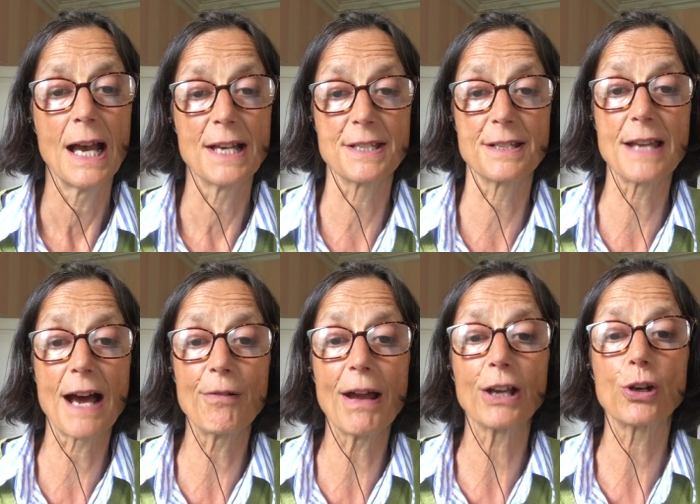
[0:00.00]
As a
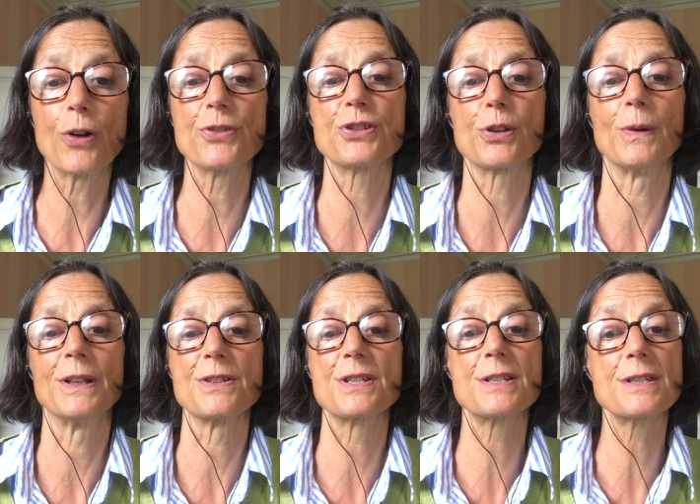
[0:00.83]
direct
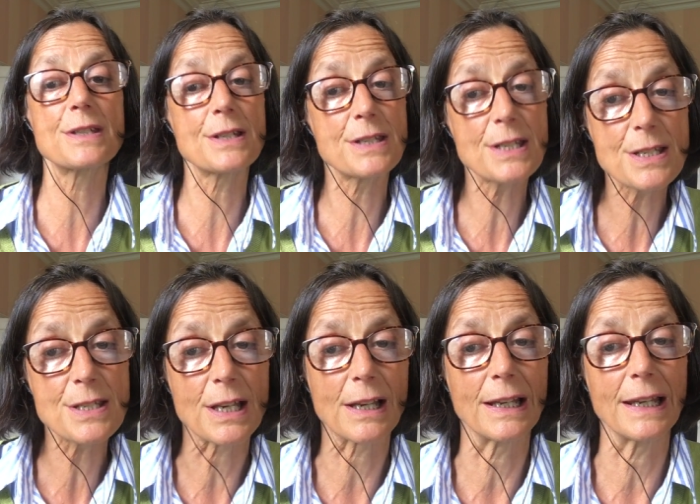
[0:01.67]
consequence,
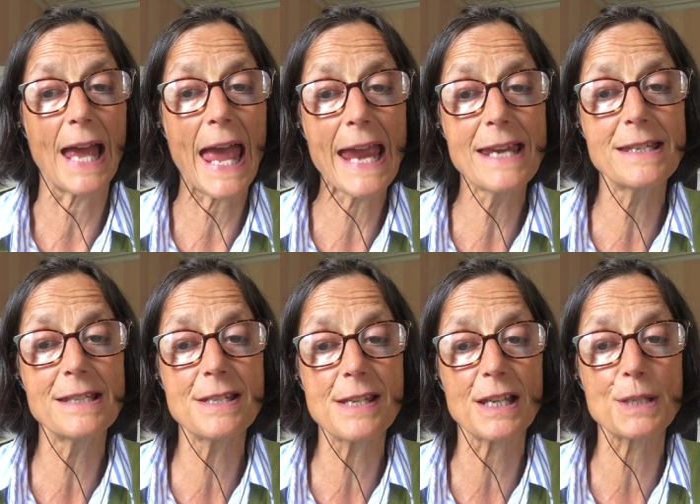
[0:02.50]
statistically,
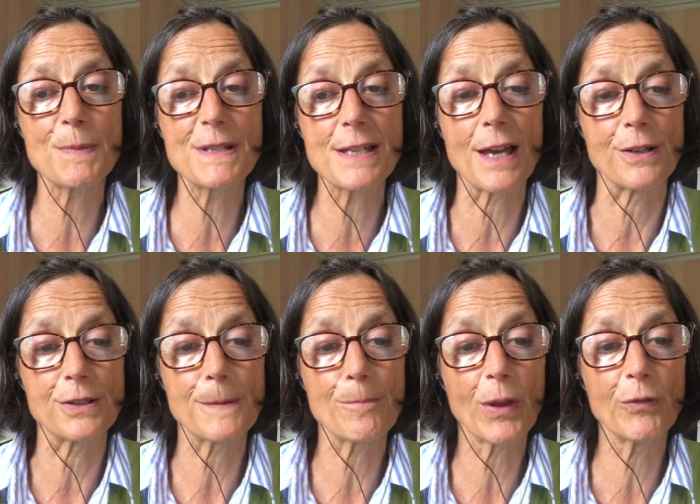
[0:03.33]
86%
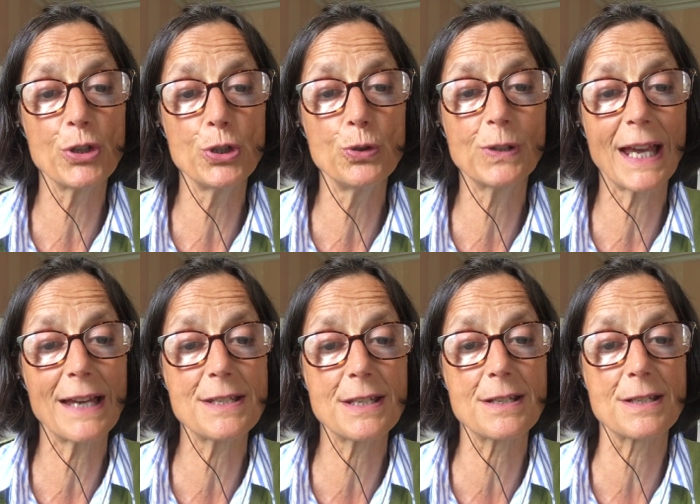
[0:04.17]
of the
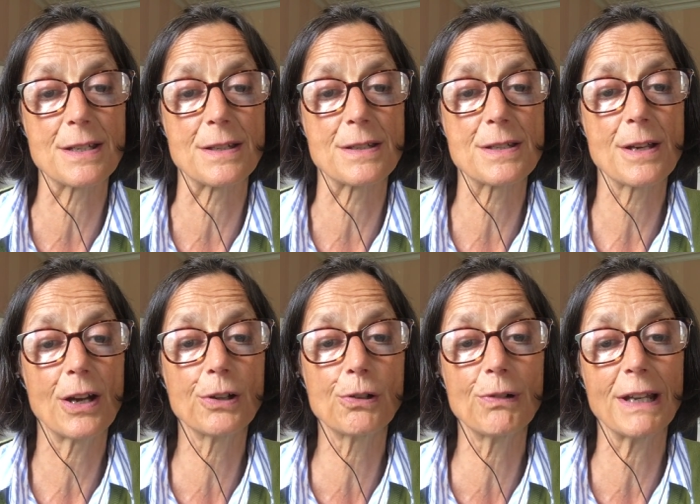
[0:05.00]
UK citizens
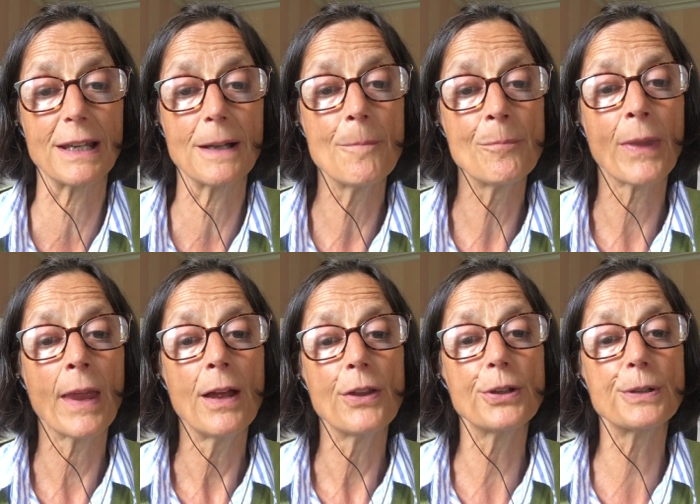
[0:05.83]
agree
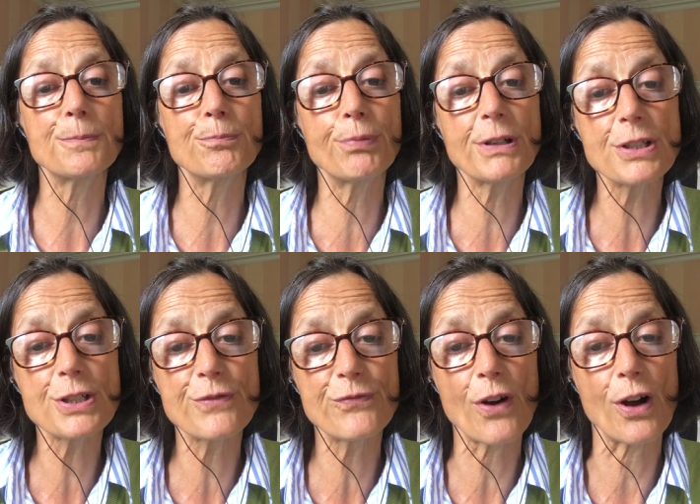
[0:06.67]
that
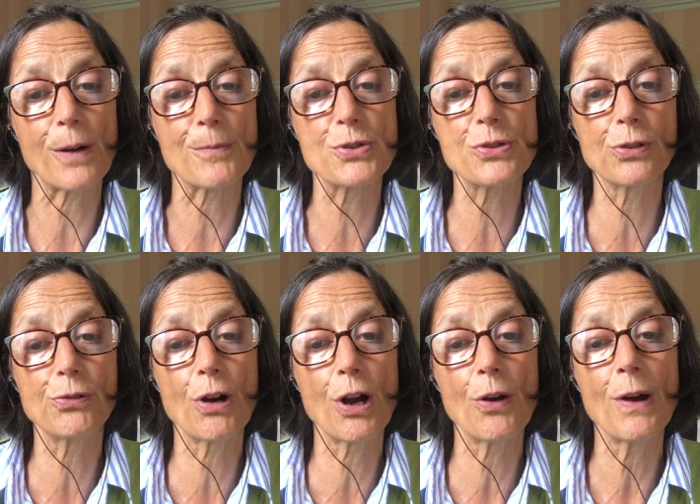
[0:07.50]
British farms should
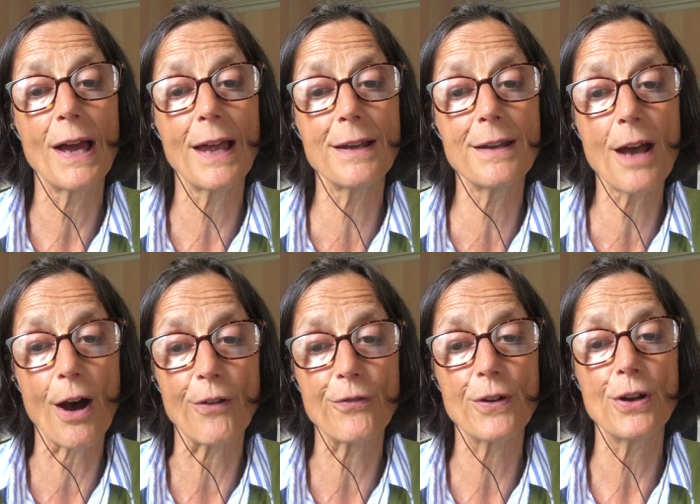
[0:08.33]
grow
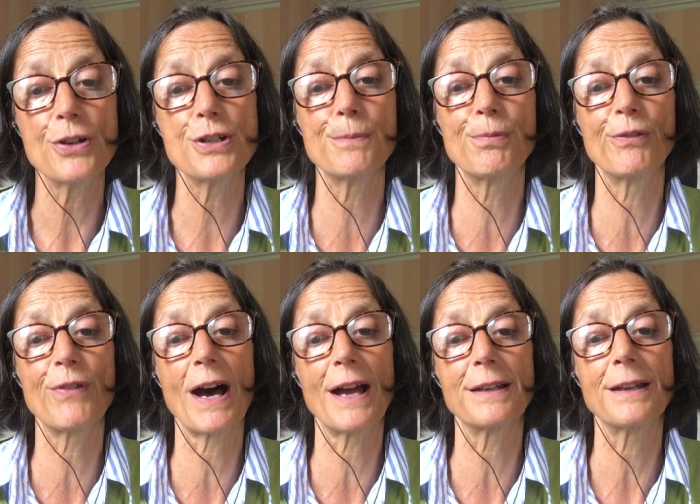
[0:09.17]
enough to
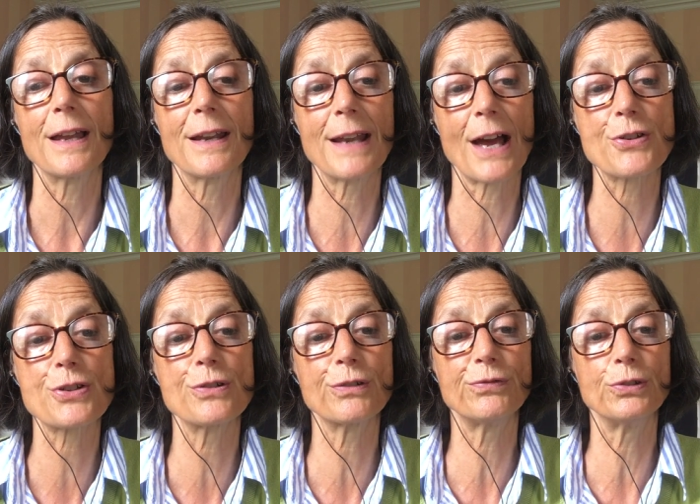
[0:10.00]
provide
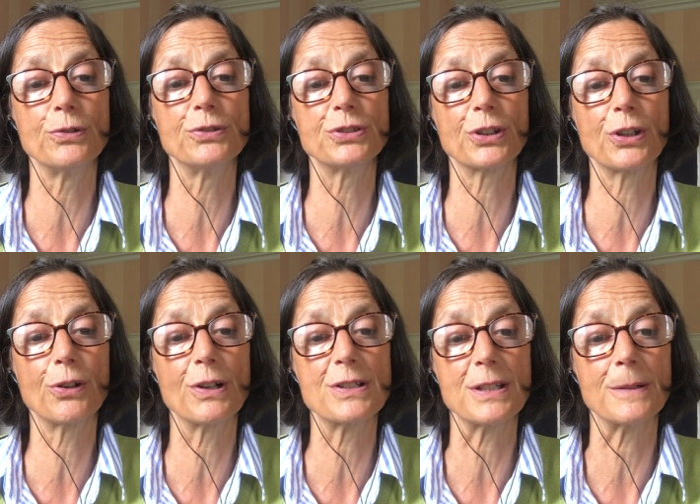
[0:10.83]
national food
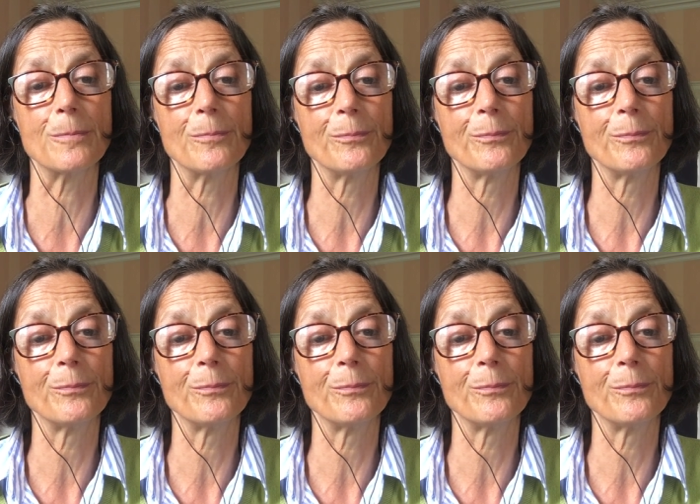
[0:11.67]
security.